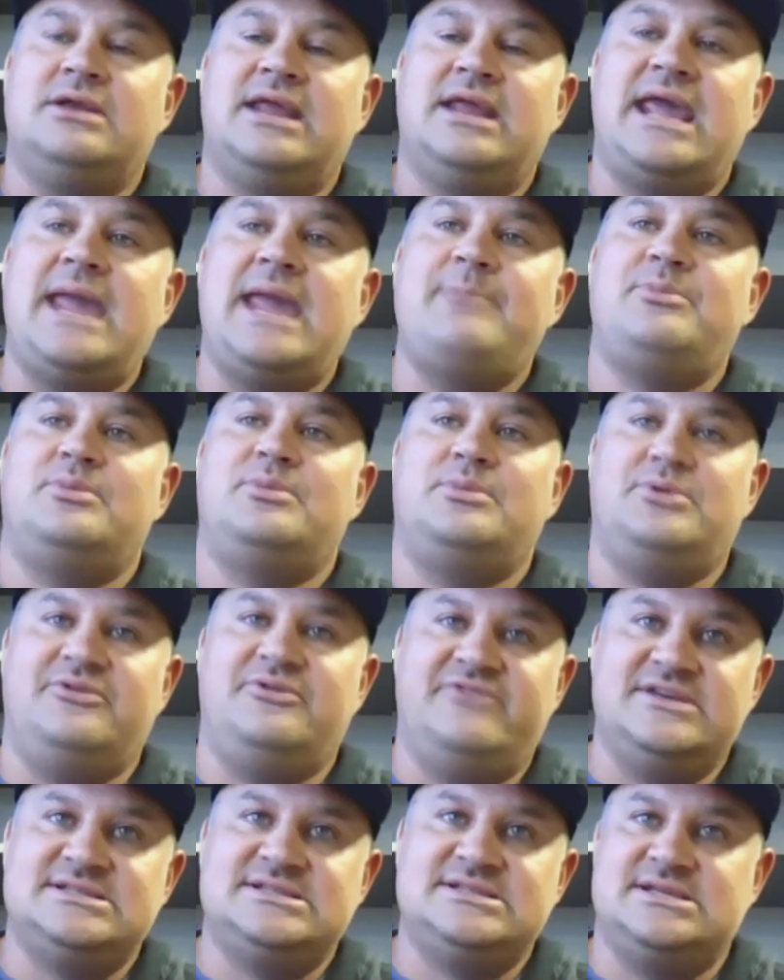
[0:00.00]
capable
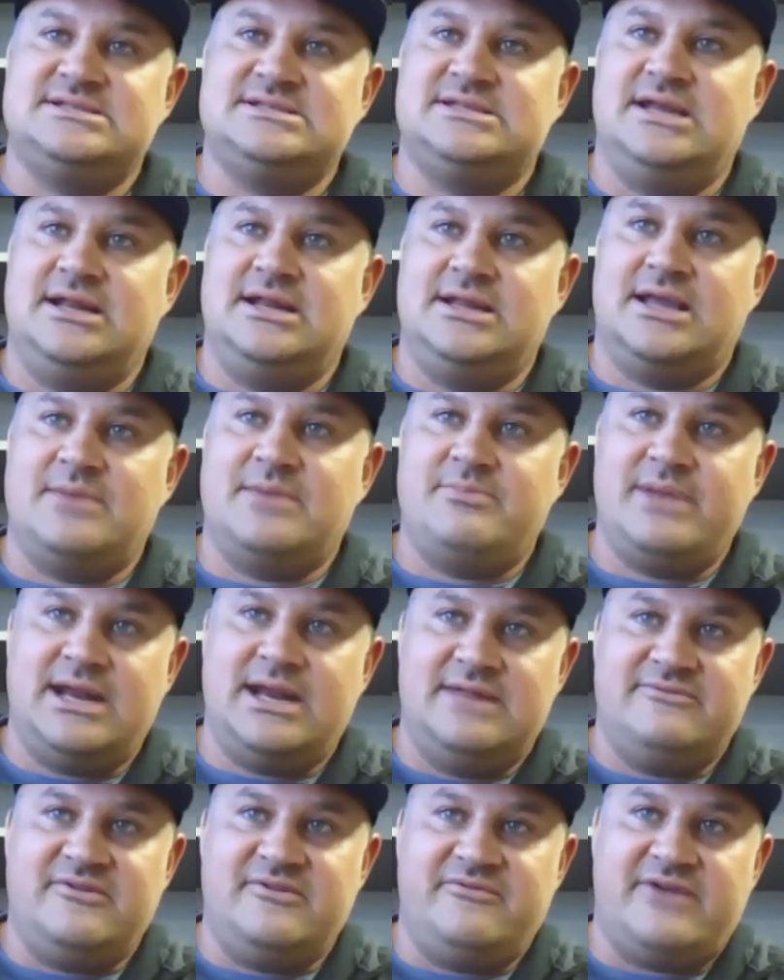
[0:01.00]
of existing in a
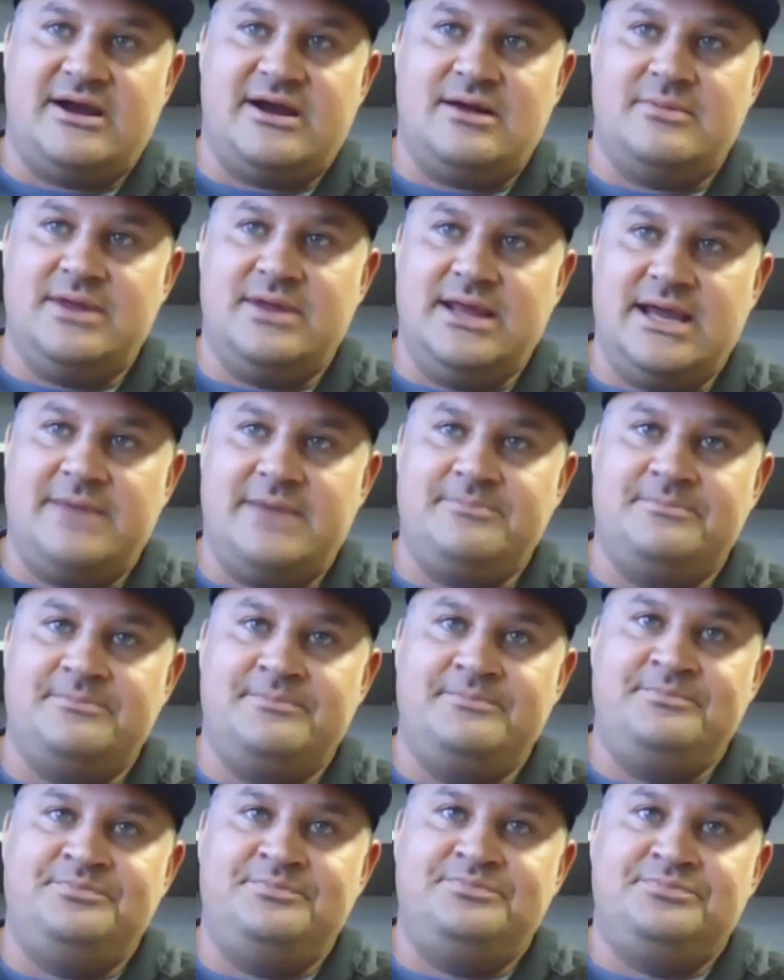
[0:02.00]
competitive environment yet.
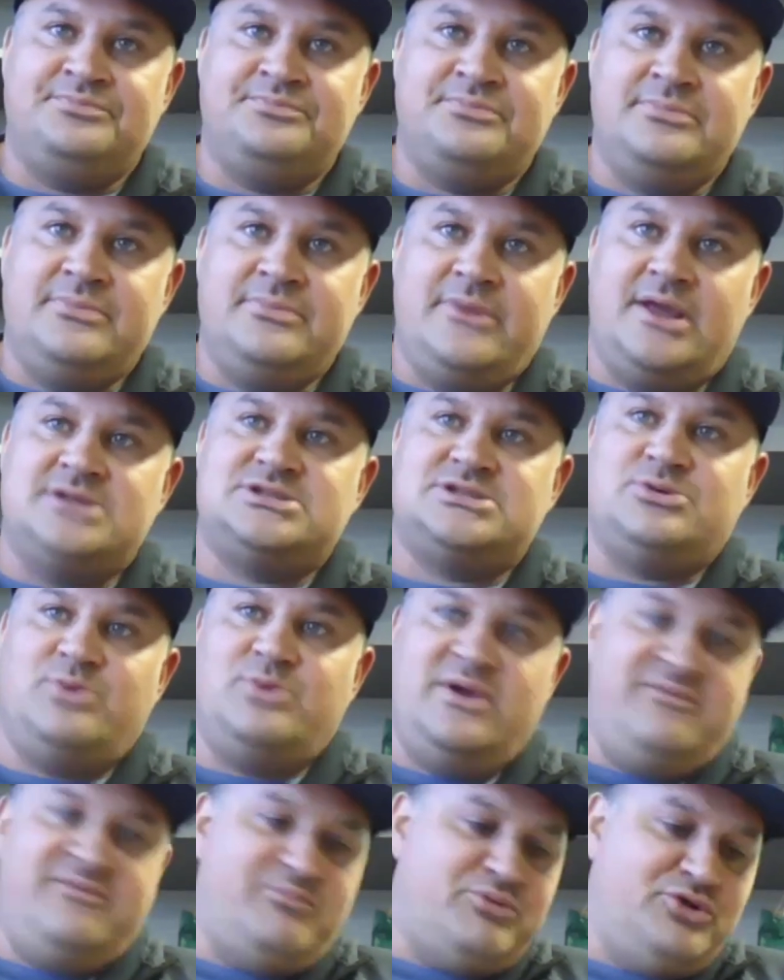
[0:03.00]
And so
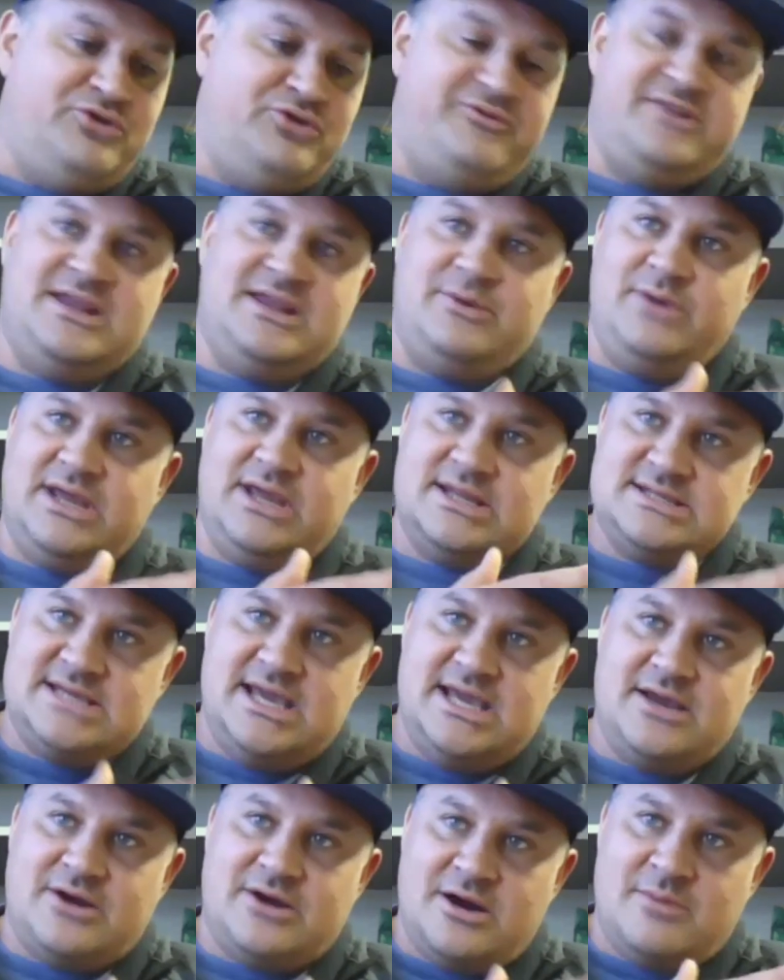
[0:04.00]
we've proven that we can
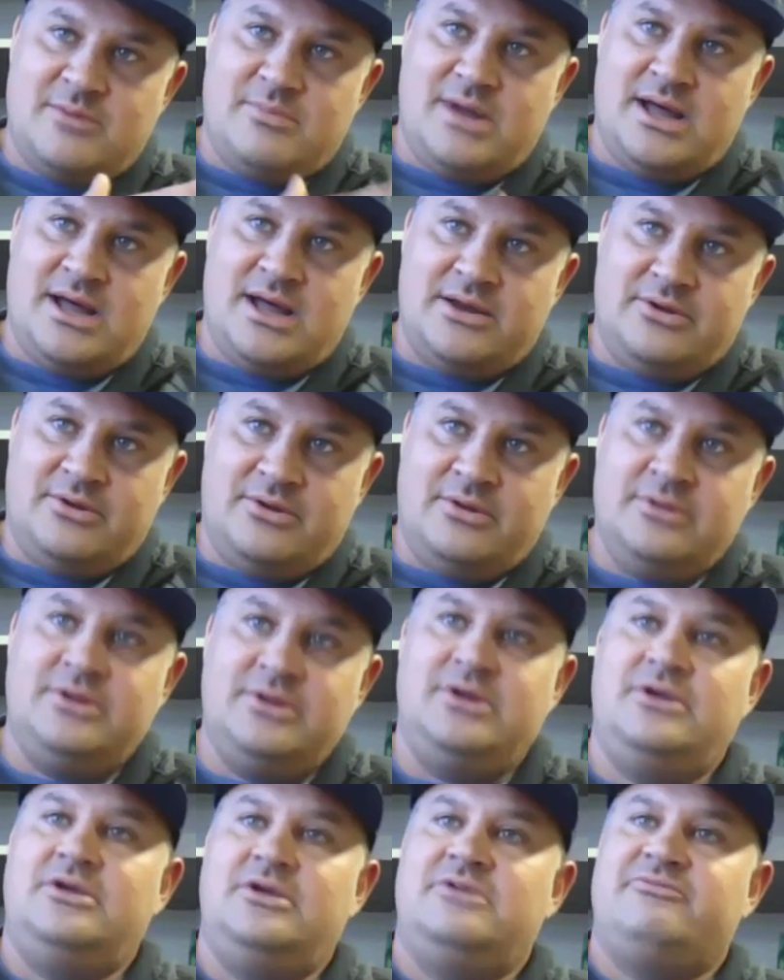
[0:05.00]
take our model
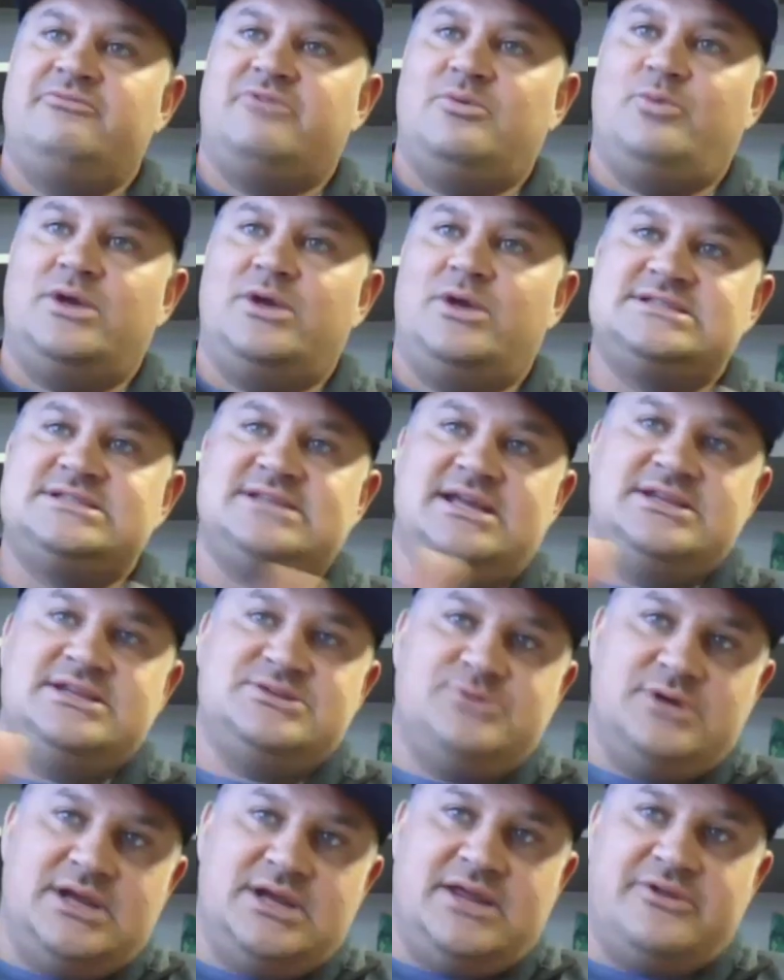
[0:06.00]
from one state
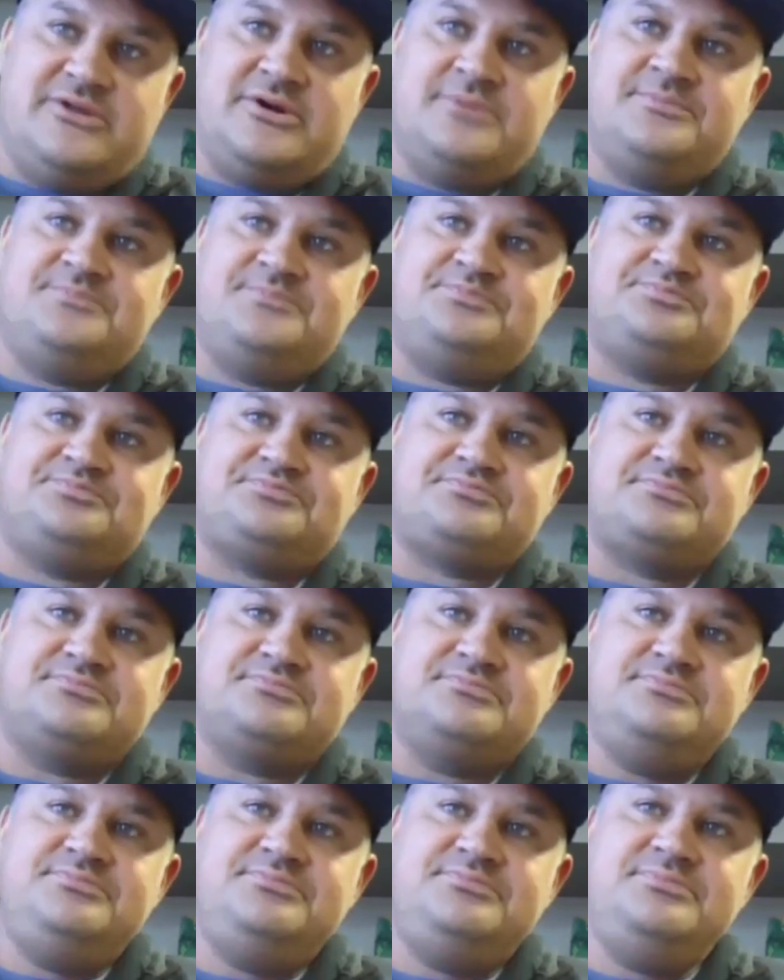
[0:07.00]
to another.
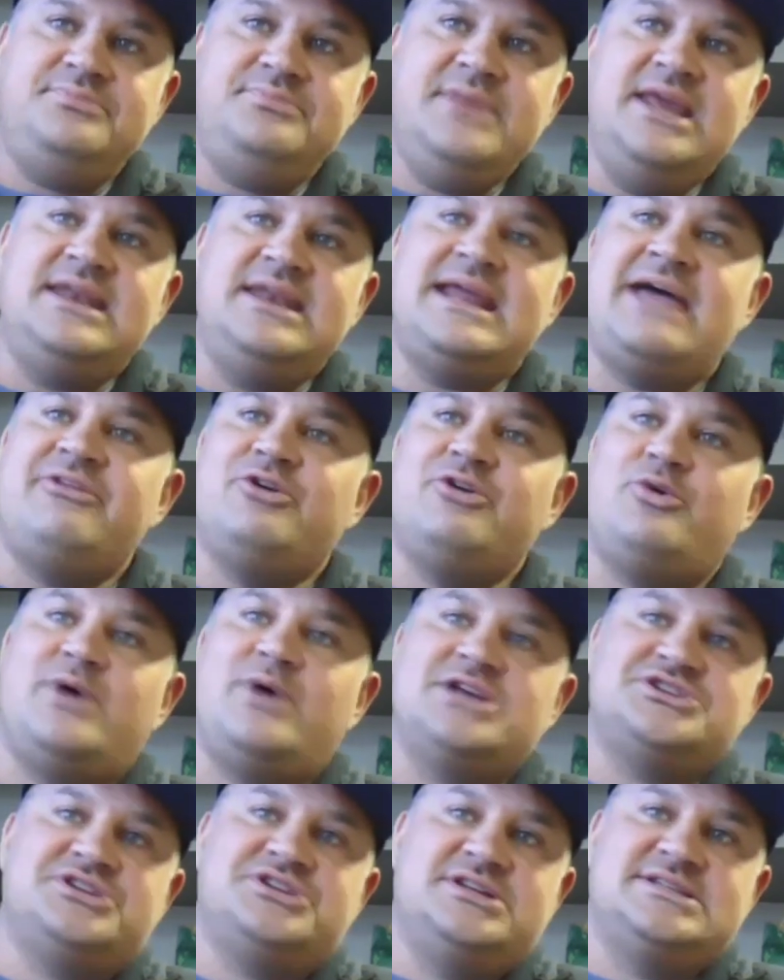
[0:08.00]
And now the
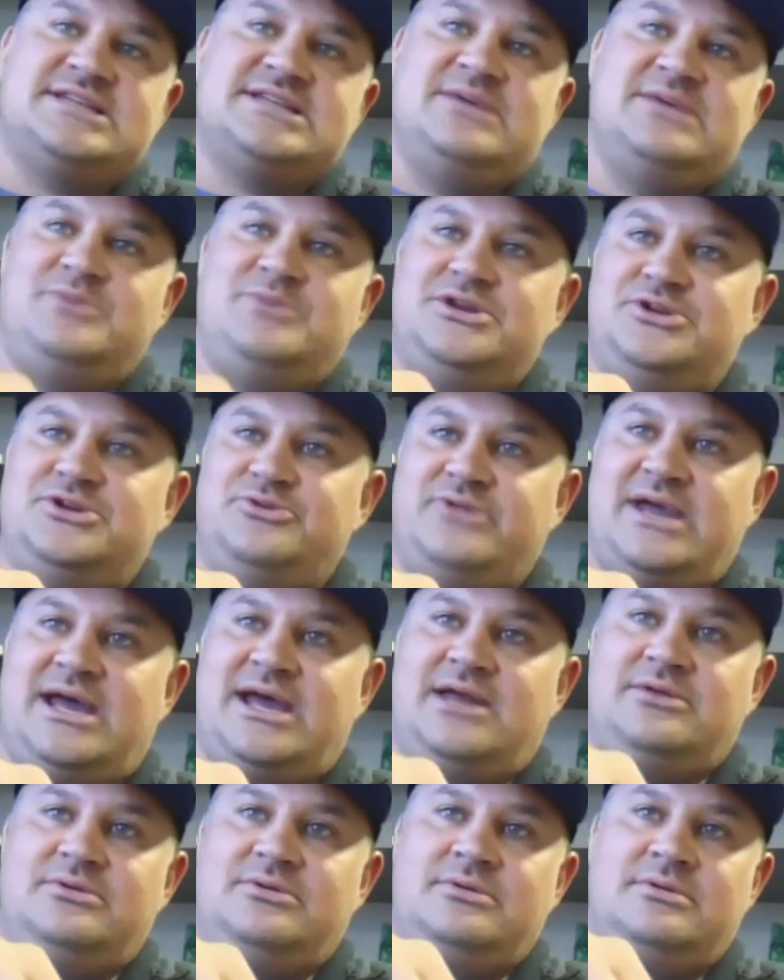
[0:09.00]
question is, can we do
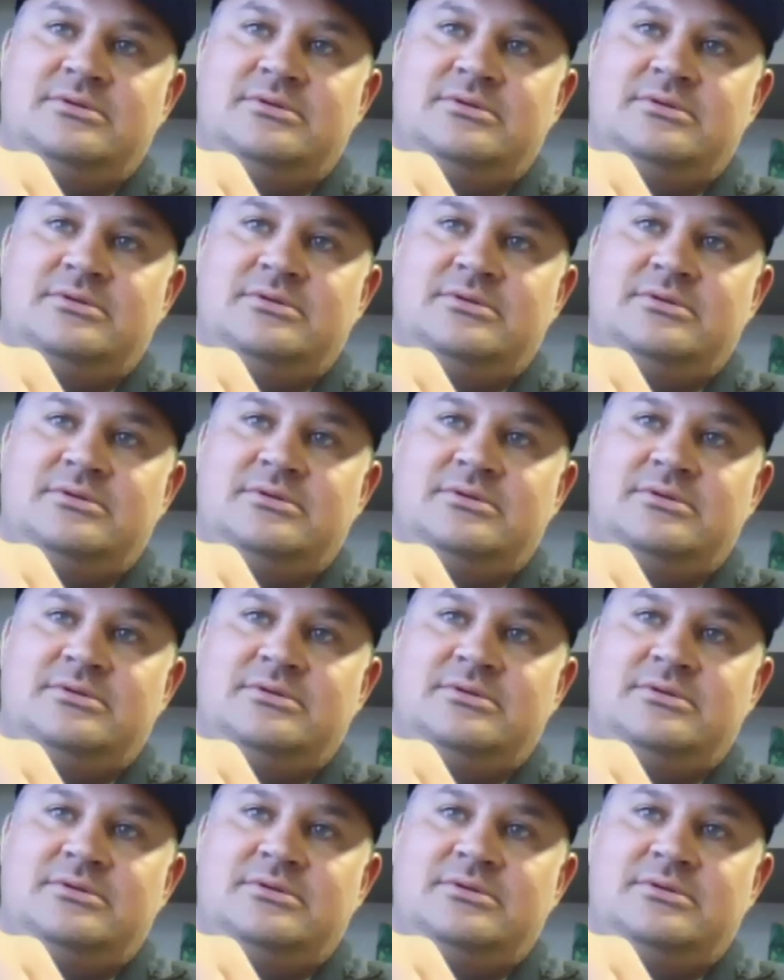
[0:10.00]
that